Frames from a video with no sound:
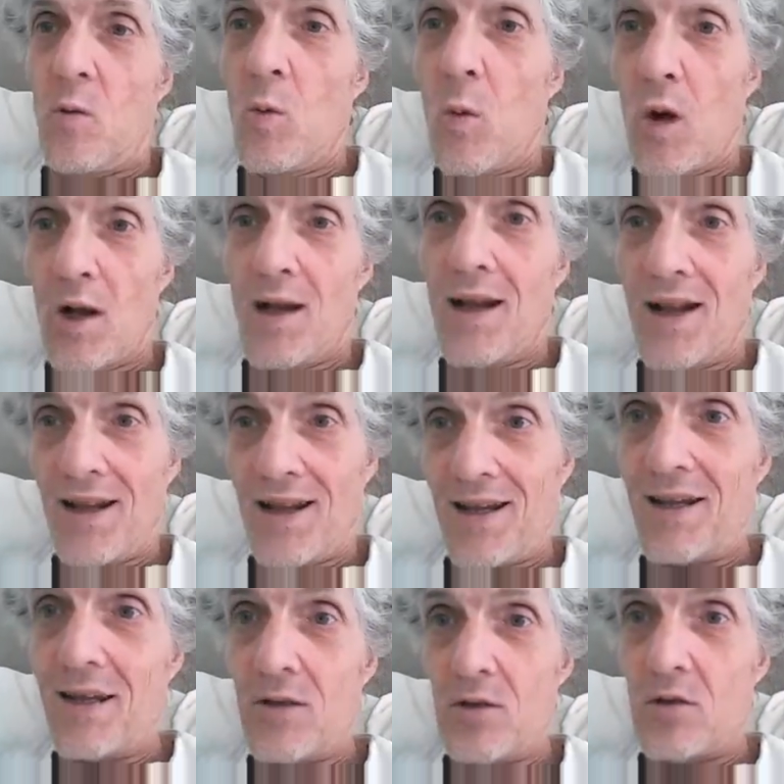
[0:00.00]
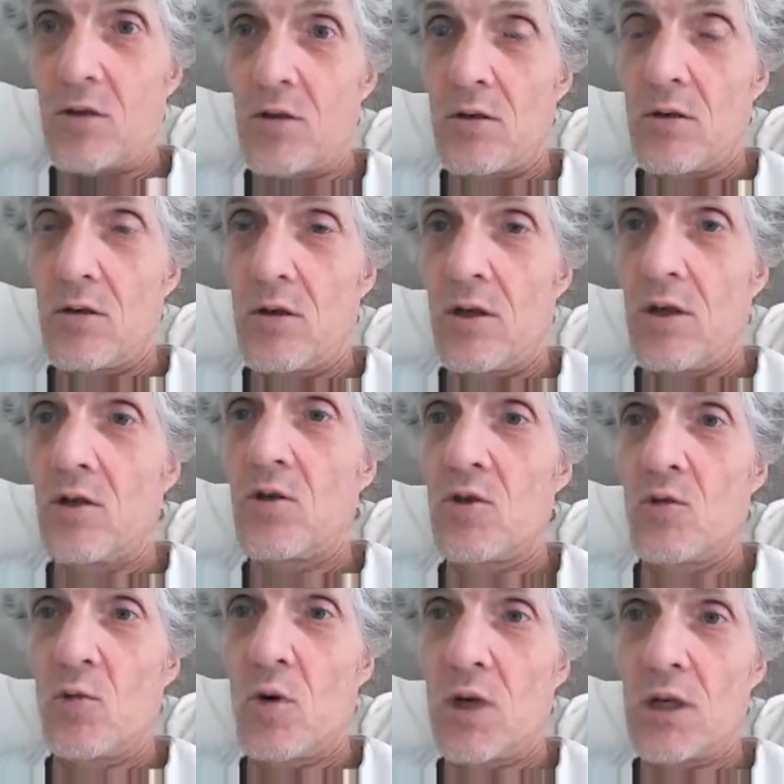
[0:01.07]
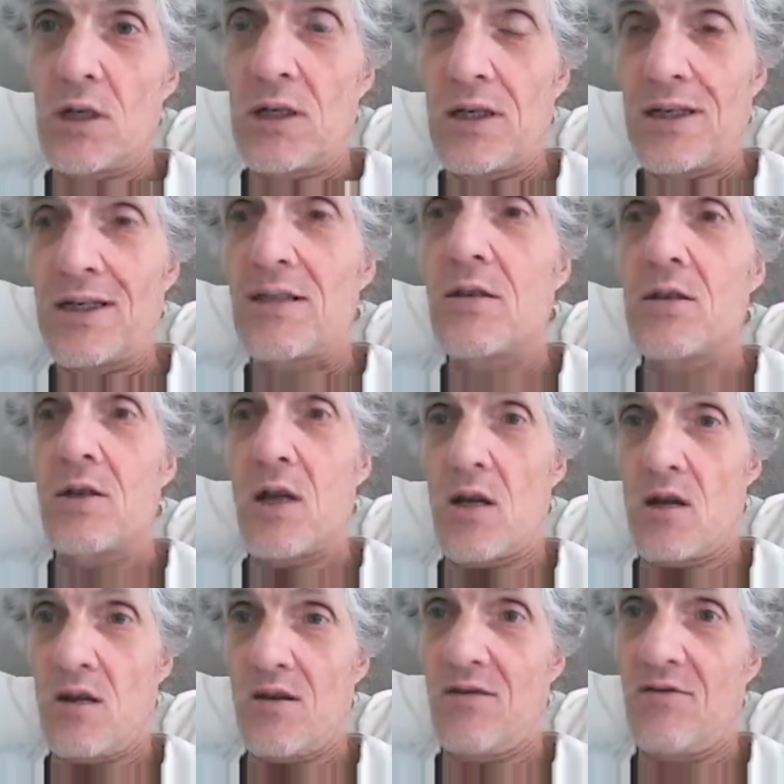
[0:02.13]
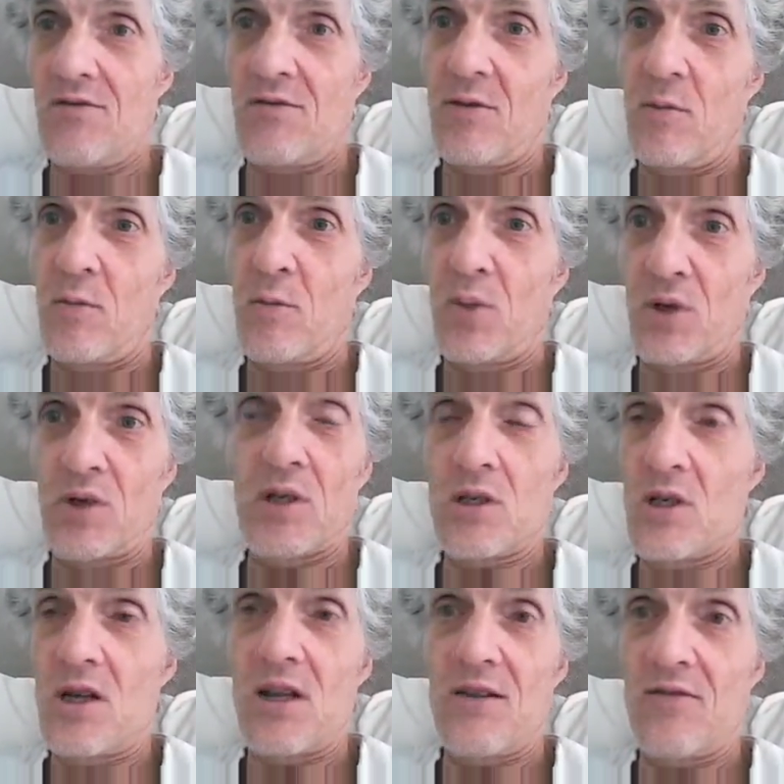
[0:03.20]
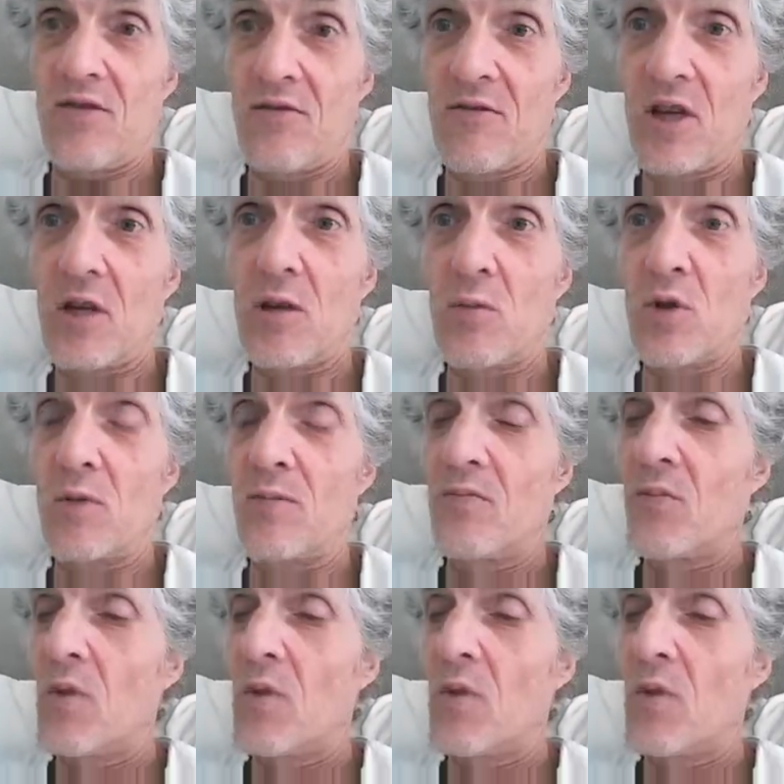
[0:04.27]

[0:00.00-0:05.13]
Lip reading: what it has into what it needs to have, but doesn't have available.